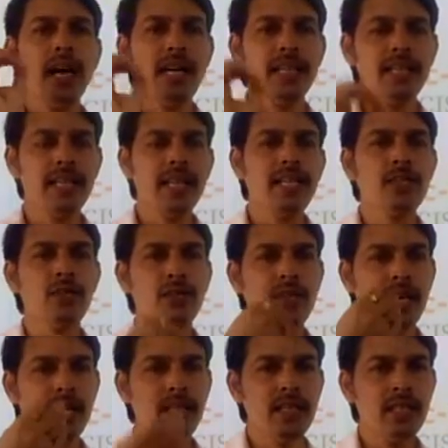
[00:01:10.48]
and then you
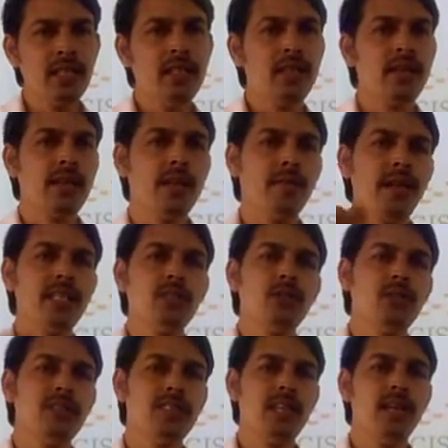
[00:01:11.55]
can revise
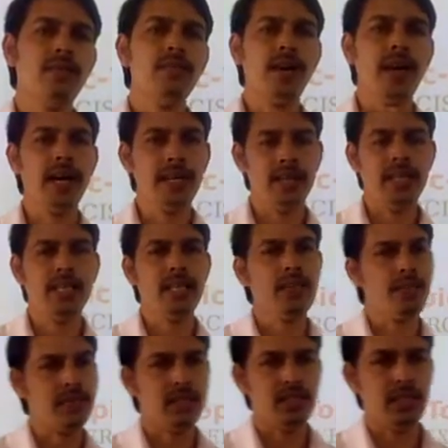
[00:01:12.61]
yourself and read
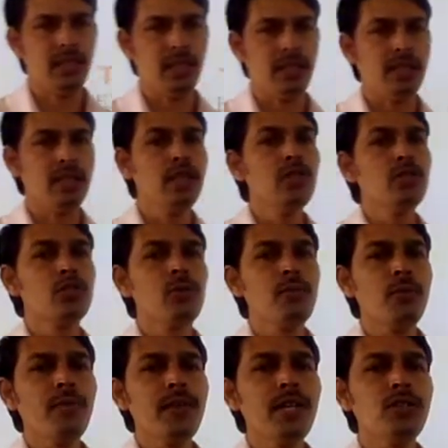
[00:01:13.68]
it once again. So
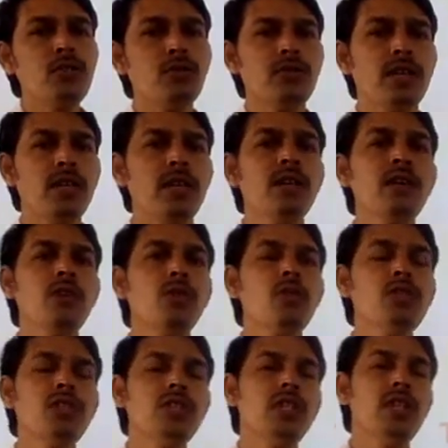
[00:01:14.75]
moving to the
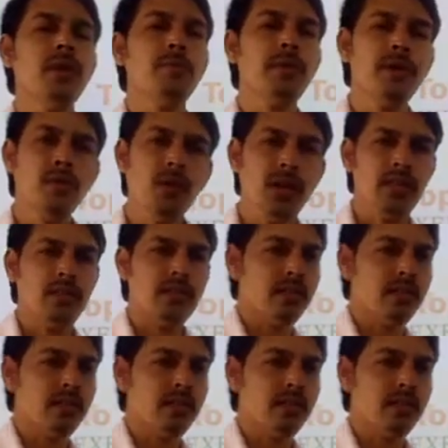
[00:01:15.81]
question number 1.